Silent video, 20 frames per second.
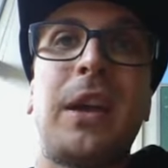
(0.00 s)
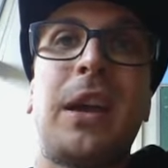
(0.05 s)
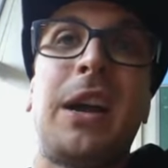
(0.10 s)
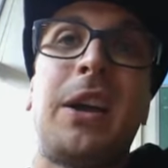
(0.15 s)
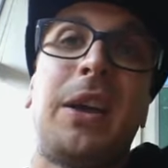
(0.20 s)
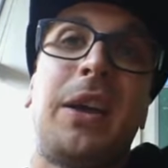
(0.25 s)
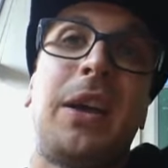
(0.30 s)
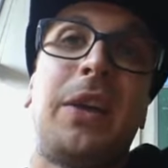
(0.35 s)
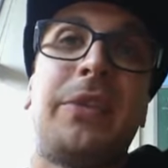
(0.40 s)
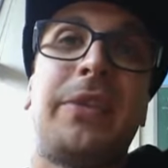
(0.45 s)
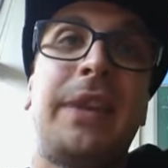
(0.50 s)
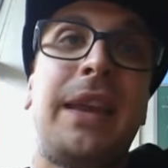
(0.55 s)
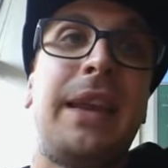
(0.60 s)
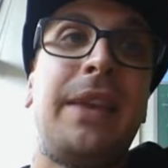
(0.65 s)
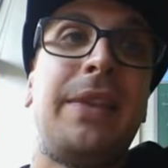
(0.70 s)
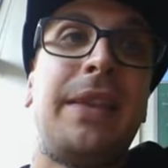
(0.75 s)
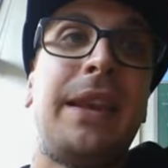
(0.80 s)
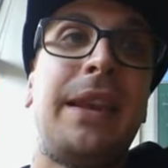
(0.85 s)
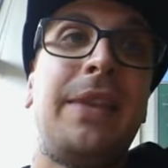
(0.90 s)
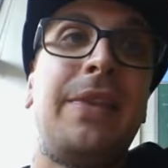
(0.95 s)
I'll
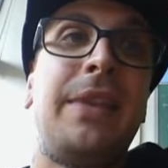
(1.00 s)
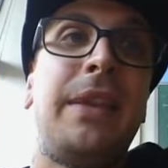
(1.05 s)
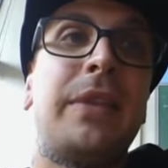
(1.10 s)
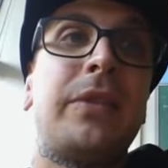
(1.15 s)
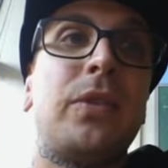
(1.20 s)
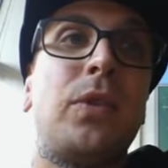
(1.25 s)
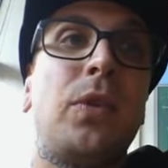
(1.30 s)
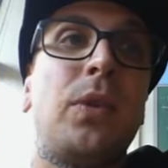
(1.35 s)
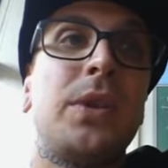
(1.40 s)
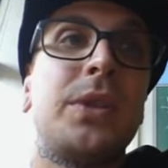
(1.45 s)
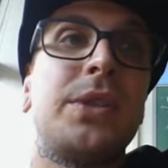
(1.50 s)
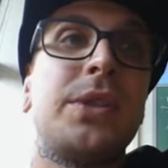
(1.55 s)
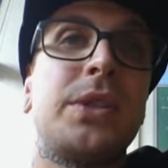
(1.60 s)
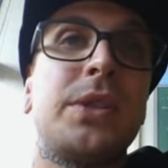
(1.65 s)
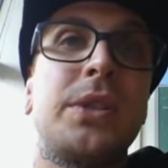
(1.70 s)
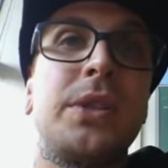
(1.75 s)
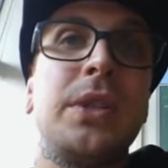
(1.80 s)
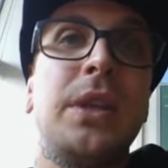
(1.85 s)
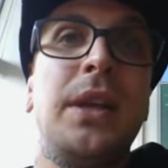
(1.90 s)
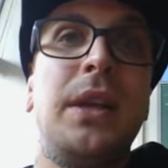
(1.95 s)
say that in this
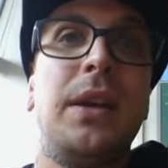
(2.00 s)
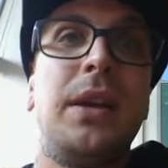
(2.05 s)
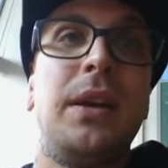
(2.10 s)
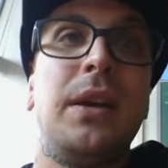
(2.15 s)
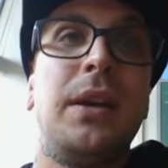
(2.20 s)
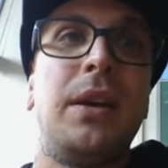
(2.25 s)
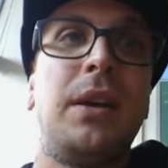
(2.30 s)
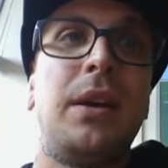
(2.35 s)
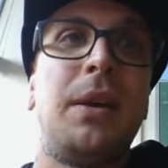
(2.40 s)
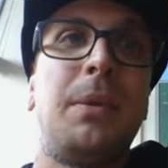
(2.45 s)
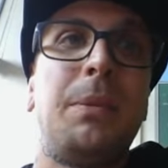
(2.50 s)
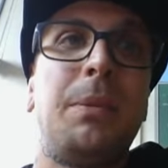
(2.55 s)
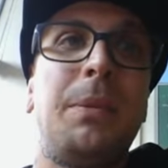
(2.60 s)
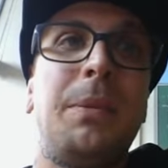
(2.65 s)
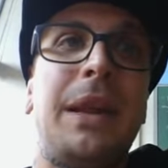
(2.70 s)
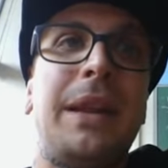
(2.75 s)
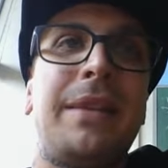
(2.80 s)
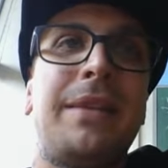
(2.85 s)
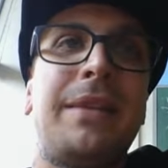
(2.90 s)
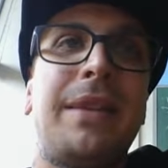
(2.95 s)
course,
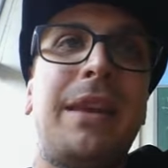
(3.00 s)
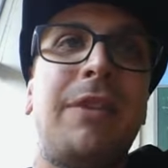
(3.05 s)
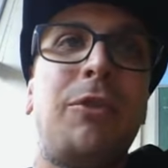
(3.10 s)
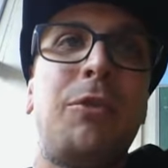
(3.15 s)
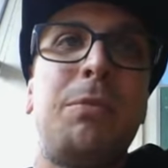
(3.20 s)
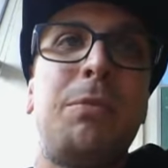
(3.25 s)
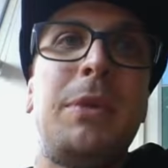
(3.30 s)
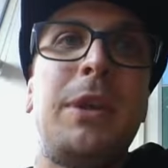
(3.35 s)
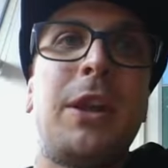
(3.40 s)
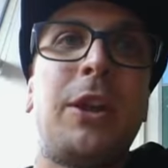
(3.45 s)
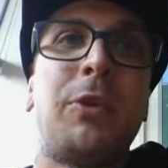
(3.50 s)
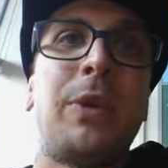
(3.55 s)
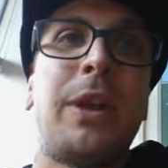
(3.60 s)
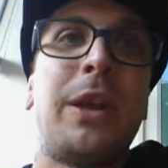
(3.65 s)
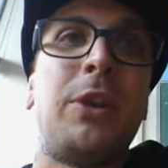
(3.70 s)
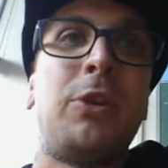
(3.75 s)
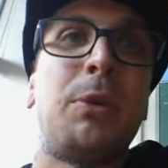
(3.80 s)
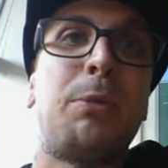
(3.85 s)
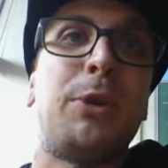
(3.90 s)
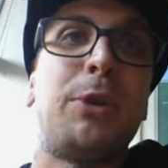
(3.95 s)
it's given me a
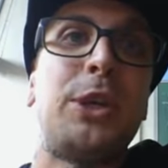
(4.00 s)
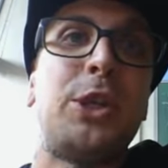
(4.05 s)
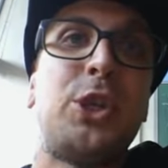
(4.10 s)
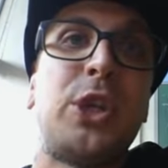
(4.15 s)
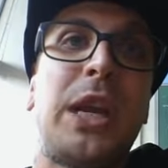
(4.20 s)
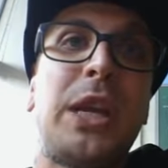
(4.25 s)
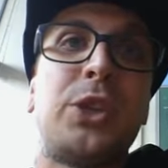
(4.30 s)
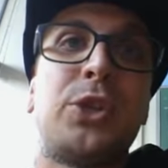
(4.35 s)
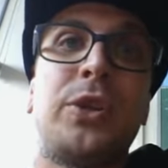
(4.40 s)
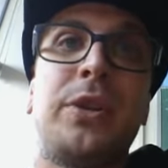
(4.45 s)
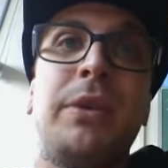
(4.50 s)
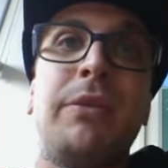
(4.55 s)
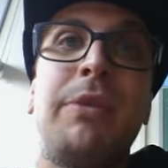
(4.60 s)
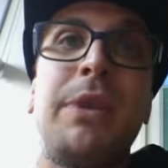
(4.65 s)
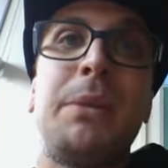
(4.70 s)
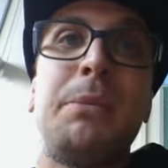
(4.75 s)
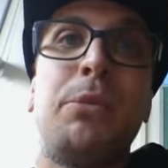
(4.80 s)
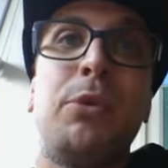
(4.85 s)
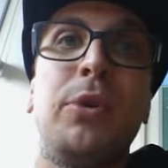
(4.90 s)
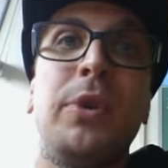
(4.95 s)
greater appreciation of
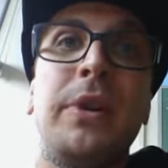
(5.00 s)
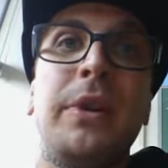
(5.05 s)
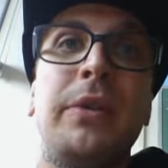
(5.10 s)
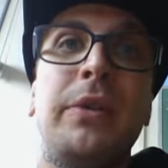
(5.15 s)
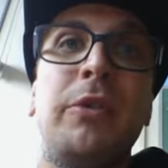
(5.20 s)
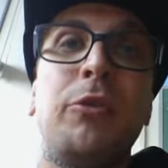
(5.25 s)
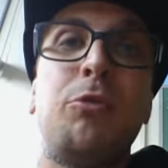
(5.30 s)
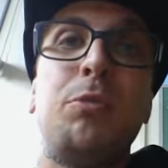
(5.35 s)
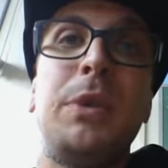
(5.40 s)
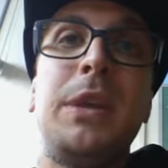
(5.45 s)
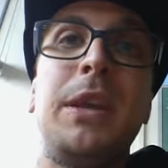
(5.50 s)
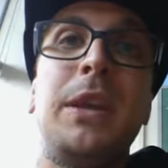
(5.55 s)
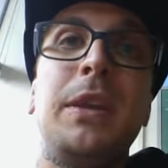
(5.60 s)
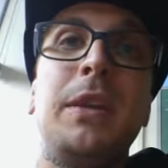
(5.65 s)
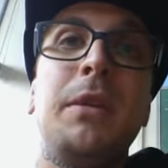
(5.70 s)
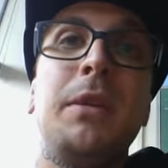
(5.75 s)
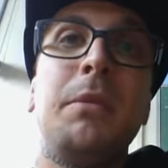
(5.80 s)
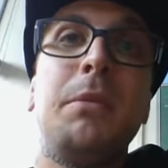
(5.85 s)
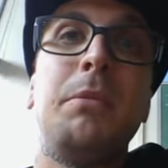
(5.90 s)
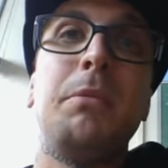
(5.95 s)
the importance of
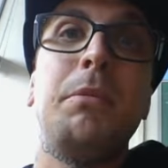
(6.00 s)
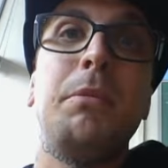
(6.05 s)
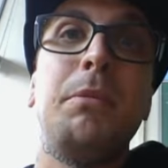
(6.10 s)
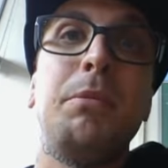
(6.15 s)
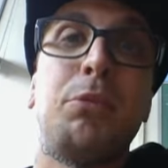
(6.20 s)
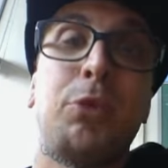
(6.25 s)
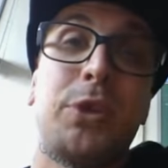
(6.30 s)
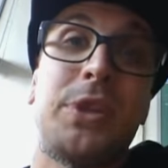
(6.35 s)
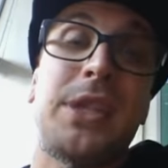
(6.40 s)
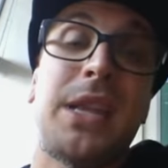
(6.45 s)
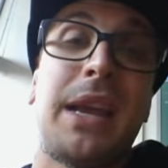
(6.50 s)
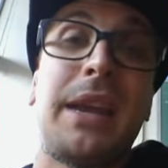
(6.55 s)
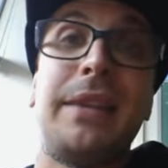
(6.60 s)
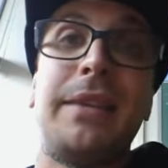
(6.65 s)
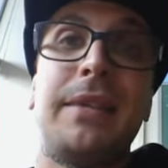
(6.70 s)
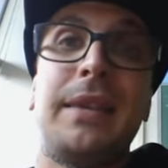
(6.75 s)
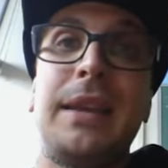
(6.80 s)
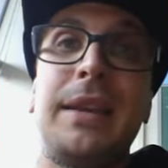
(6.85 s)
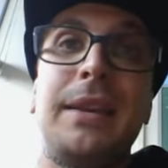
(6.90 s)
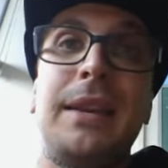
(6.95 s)
being
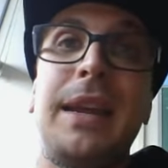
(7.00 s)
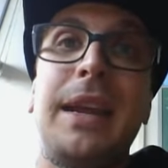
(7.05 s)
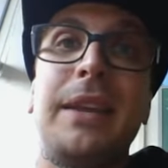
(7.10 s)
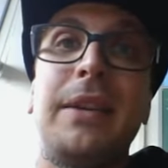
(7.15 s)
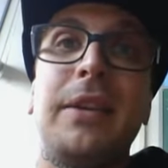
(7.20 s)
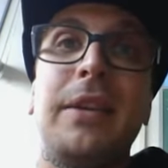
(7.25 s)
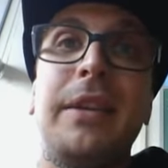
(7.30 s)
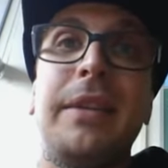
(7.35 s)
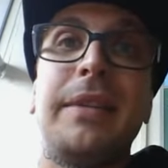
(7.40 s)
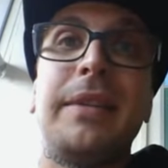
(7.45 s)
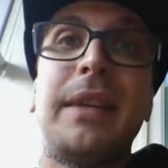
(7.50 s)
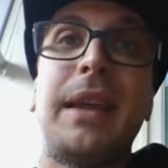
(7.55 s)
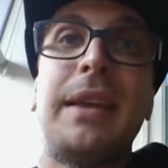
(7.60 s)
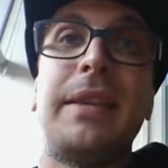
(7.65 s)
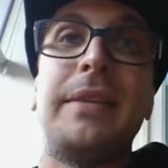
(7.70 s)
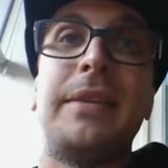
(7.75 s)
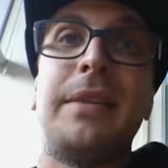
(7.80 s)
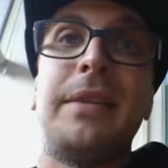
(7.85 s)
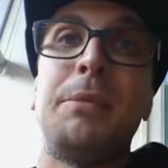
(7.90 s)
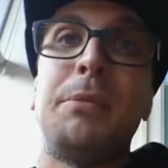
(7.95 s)
precise and
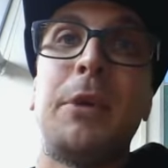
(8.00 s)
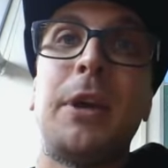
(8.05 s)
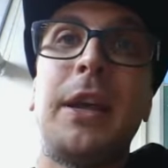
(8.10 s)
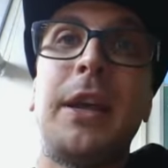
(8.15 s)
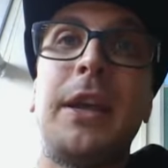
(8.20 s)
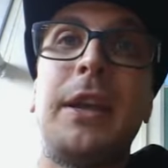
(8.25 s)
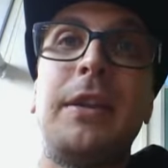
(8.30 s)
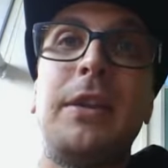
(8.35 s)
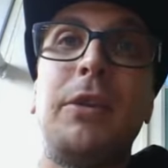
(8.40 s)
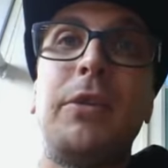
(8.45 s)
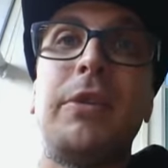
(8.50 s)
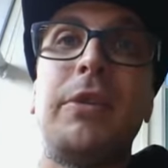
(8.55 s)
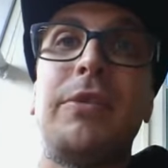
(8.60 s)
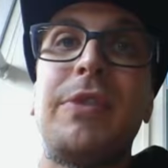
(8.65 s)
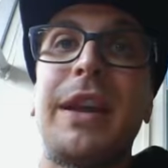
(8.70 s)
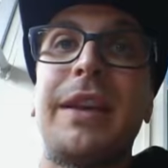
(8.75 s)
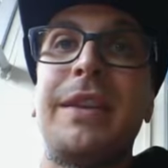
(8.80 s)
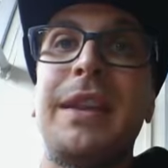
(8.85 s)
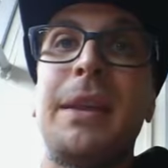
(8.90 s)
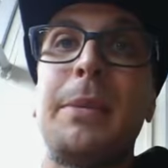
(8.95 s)
concise in my use of
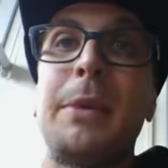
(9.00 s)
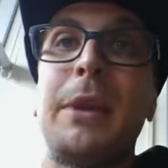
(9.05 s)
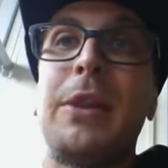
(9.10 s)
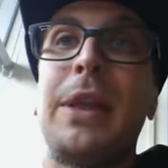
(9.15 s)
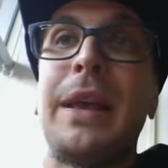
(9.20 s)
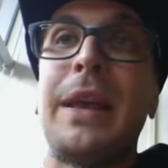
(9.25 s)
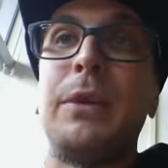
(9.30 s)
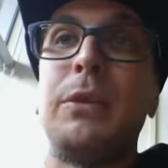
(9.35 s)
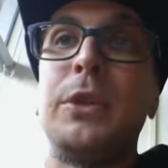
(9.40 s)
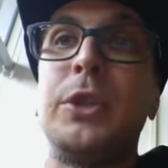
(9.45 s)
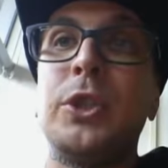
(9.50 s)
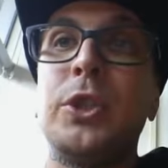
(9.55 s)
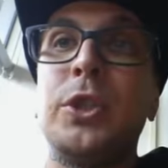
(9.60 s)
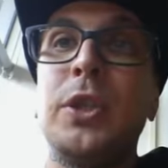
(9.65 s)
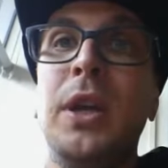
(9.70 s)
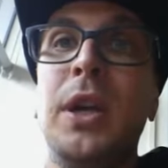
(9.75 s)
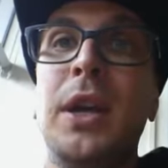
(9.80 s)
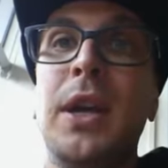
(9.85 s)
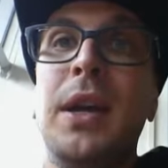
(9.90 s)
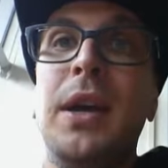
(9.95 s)
academic
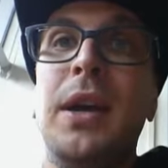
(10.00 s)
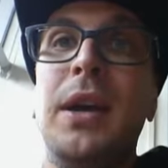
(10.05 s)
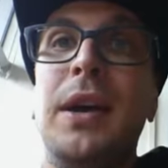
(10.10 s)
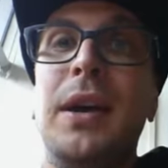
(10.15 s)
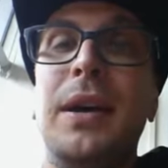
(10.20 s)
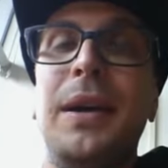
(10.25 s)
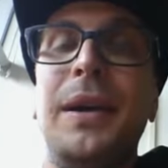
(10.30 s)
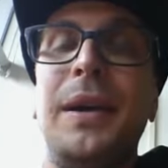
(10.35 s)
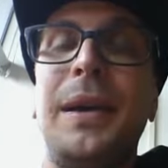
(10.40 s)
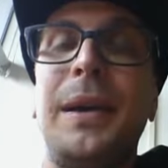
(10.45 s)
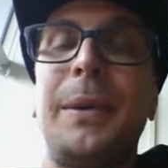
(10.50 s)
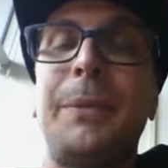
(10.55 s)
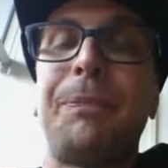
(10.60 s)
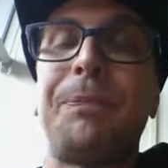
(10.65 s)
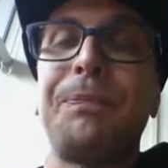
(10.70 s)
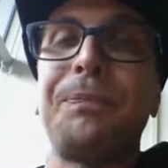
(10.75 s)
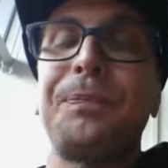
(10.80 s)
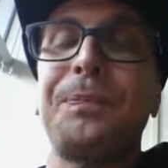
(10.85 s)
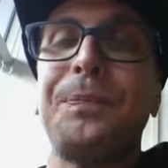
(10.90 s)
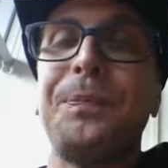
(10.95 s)
language.
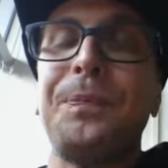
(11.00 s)
And